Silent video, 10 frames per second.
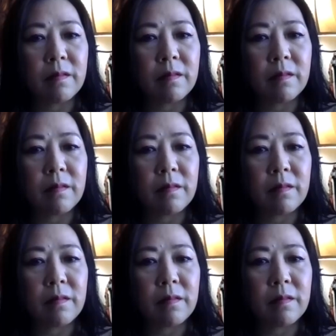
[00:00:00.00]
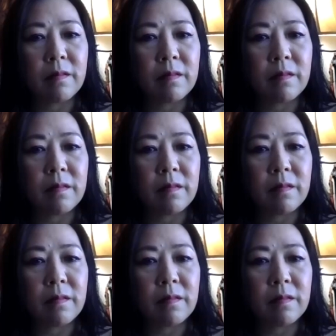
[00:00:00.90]

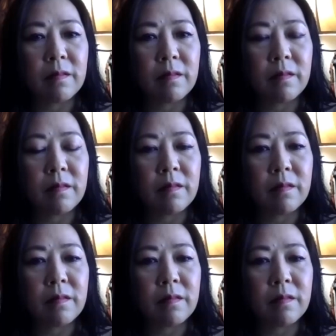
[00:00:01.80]
(silent)